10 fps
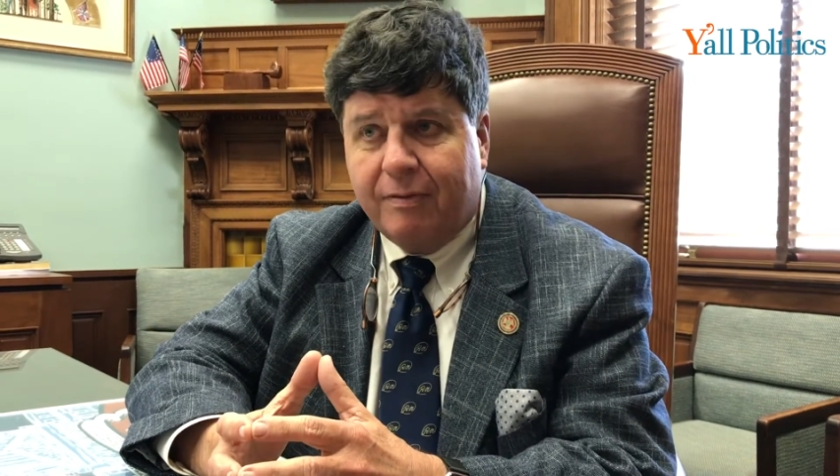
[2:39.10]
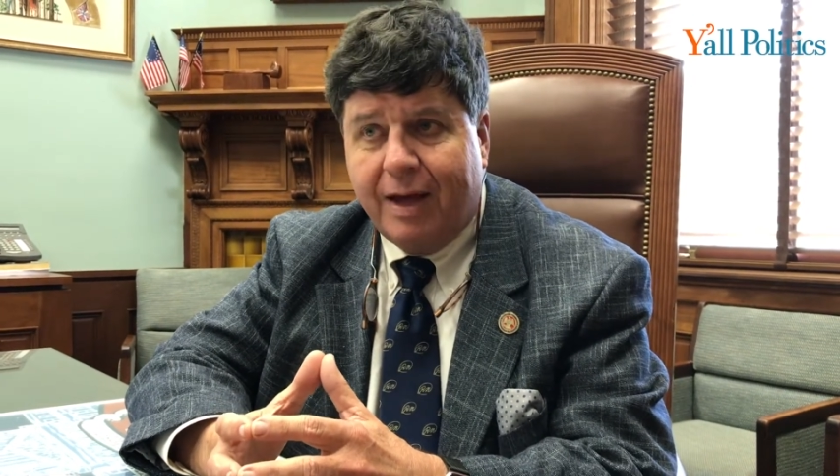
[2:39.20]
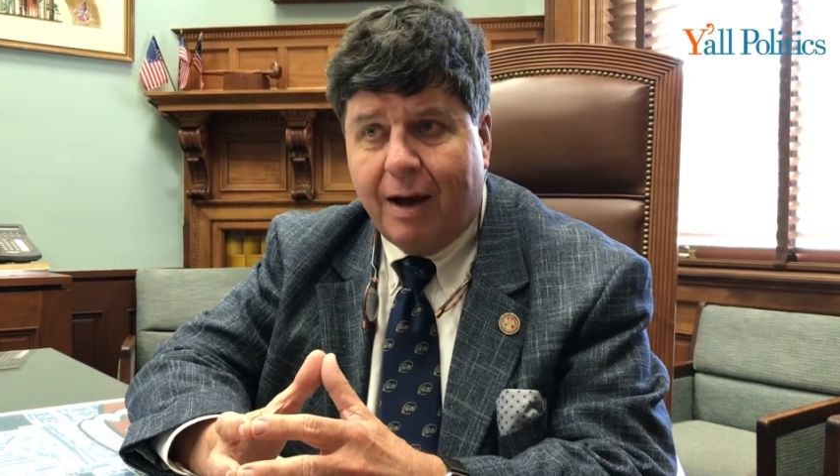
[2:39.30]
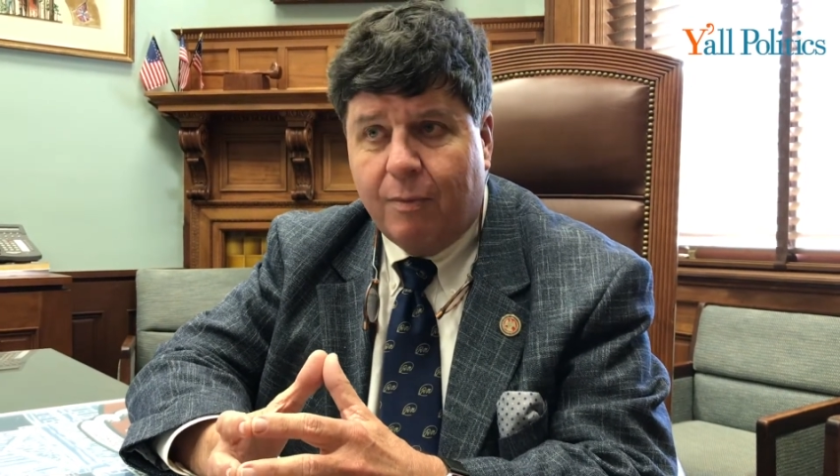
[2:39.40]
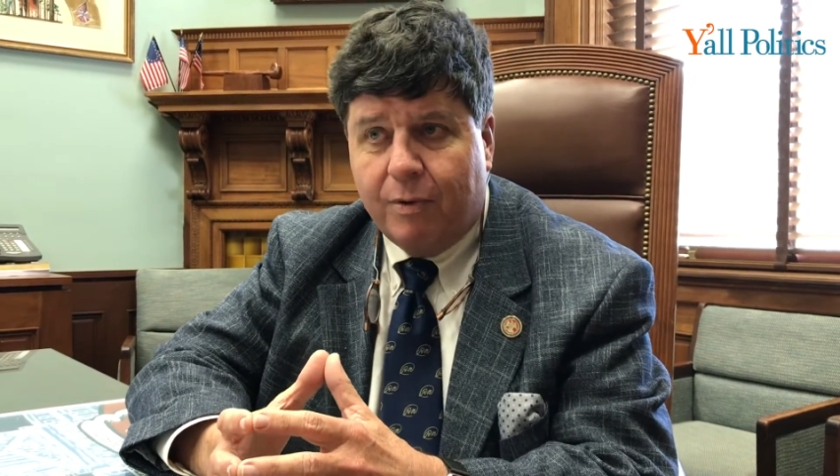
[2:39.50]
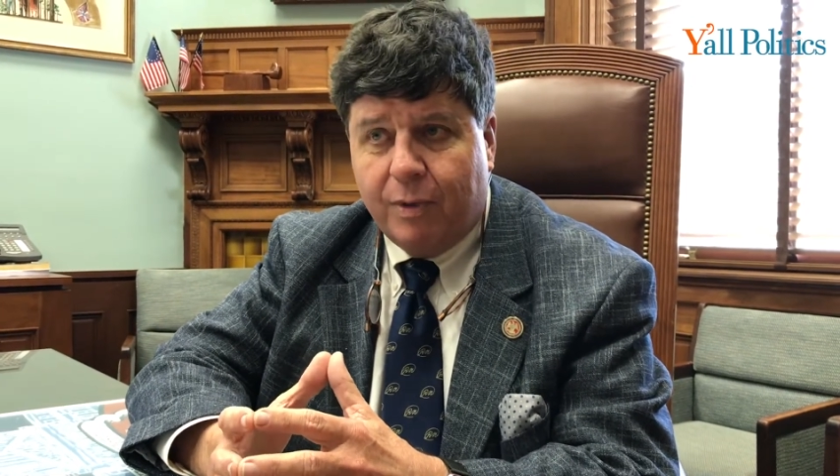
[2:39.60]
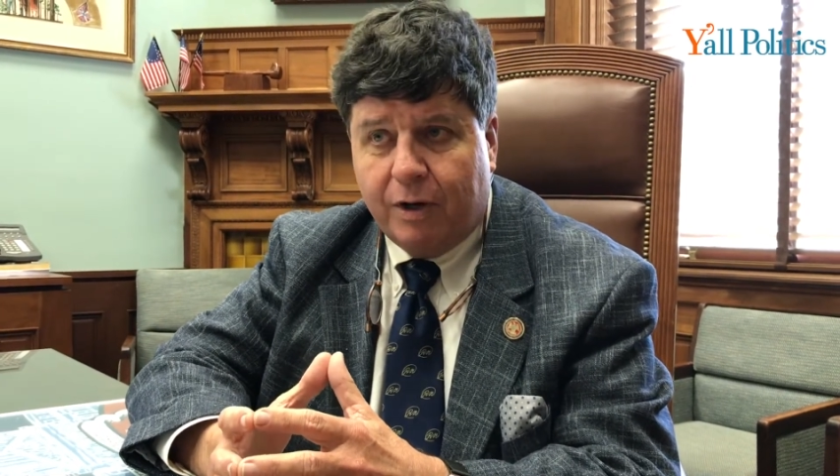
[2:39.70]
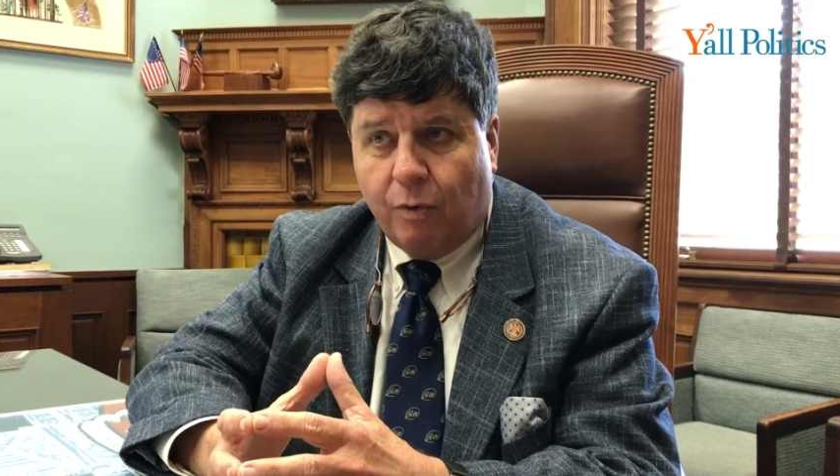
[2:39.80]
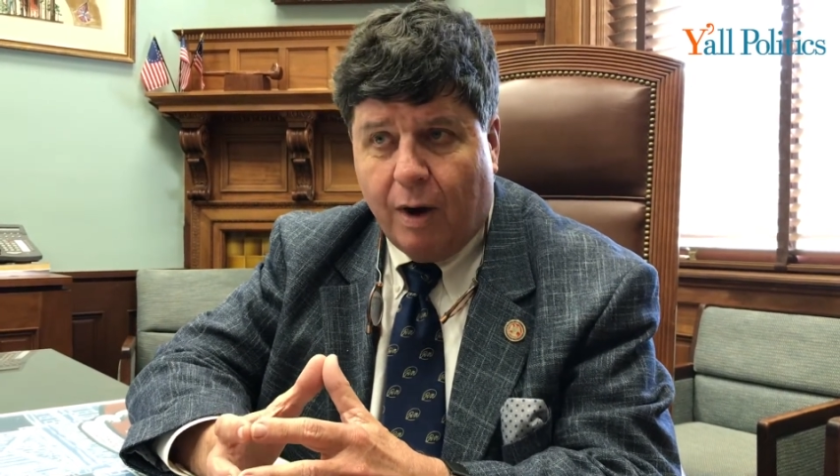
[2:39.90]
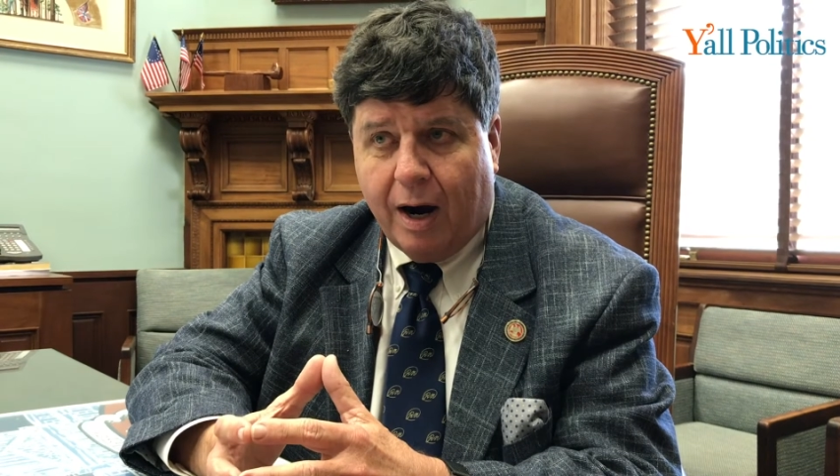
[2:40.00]
that would
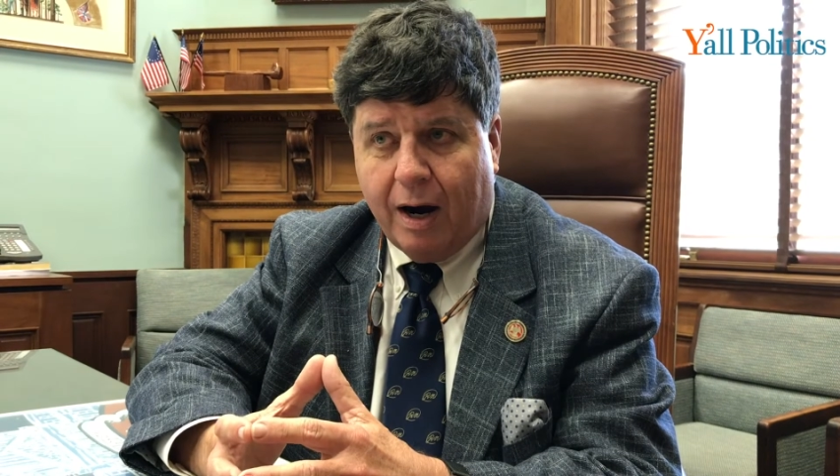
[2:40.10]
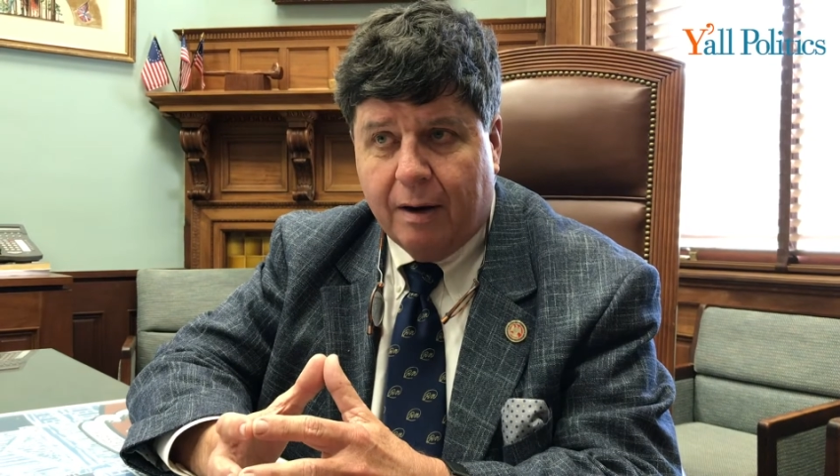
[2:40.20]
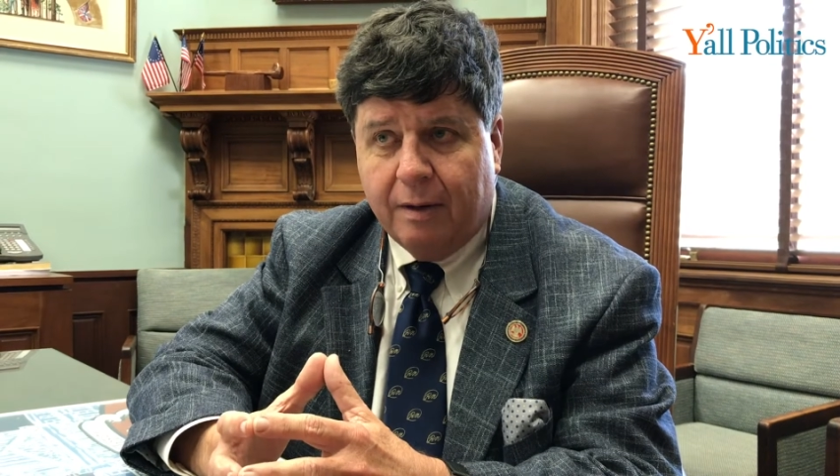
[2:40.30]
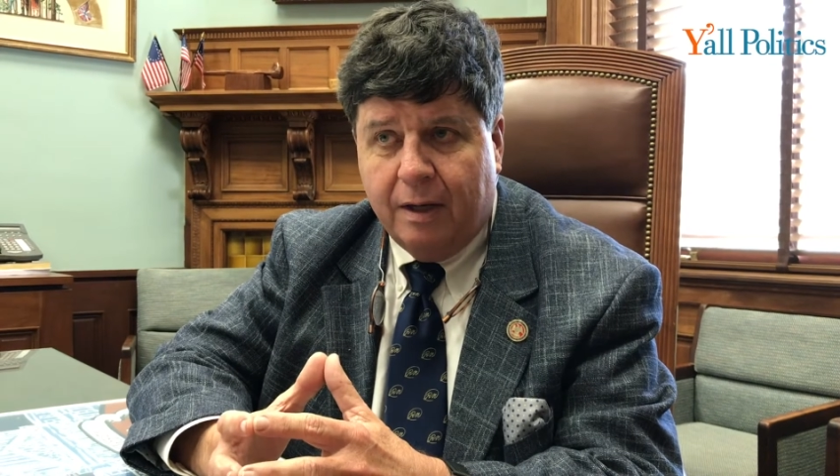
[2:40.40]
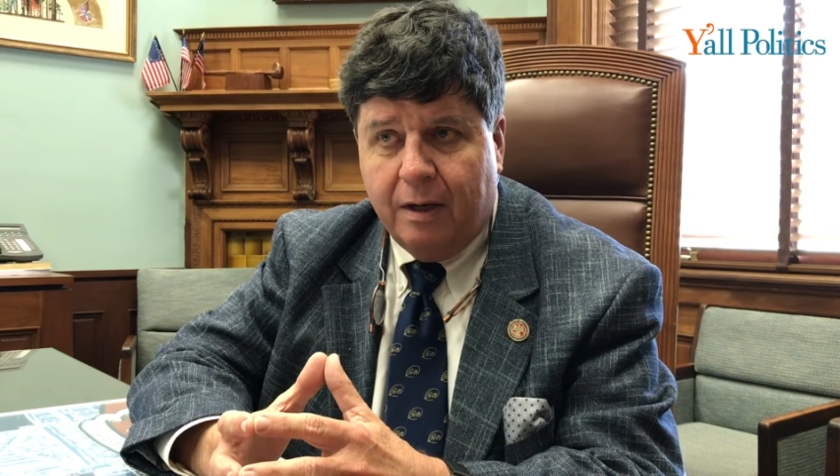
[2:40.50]
require